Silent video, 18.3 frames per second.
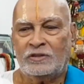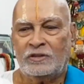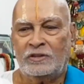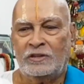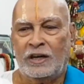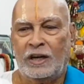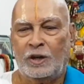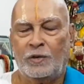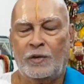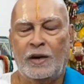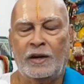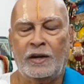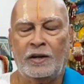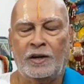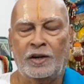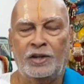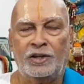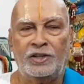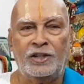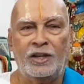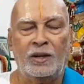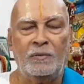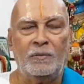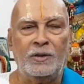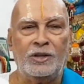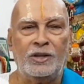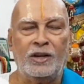that when Christian
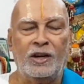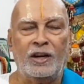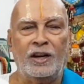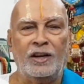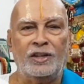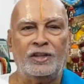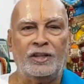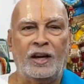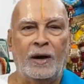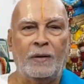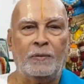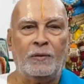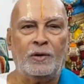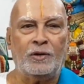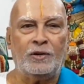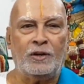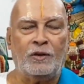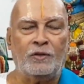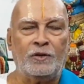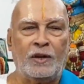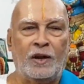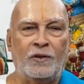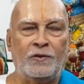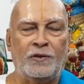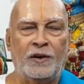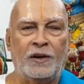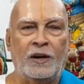missionaries came to South
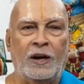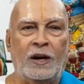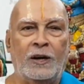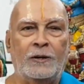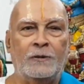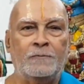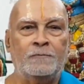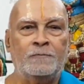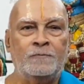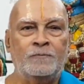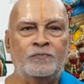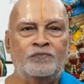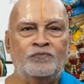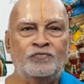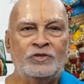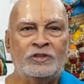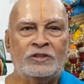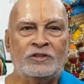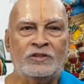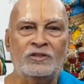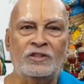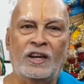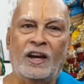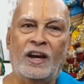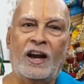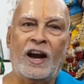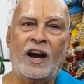Africa,
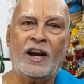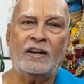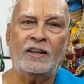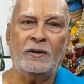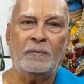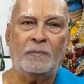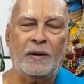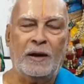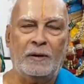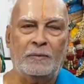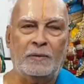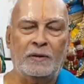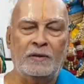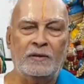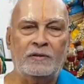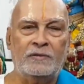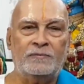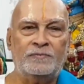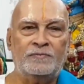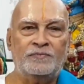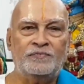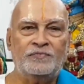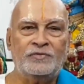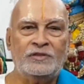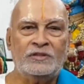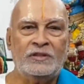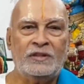they had the Bible
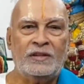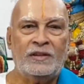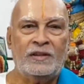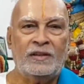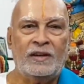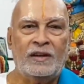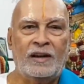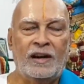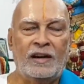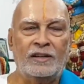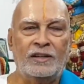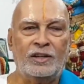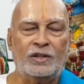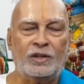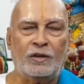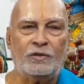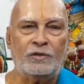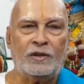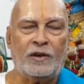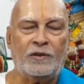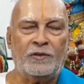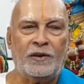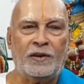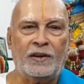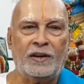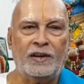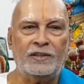and the South
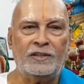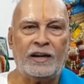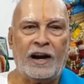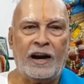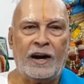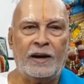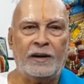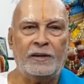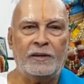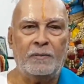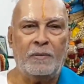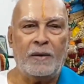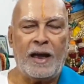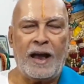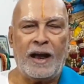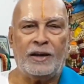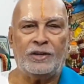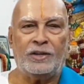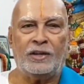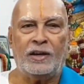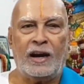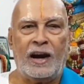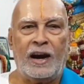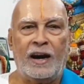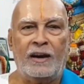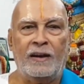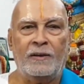Africans the blacks
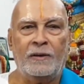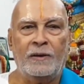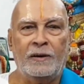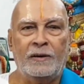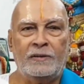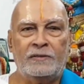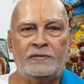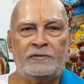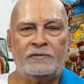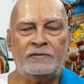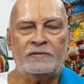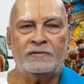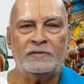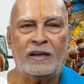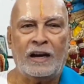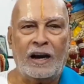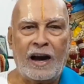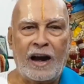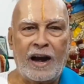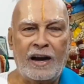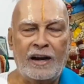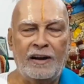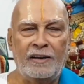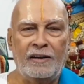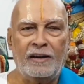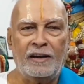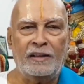had the land
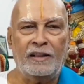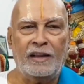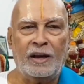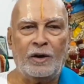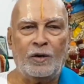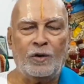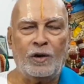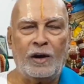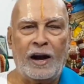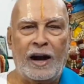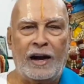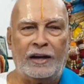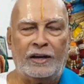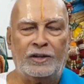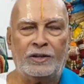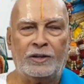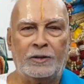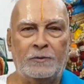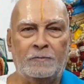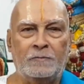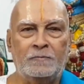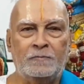in their own hands.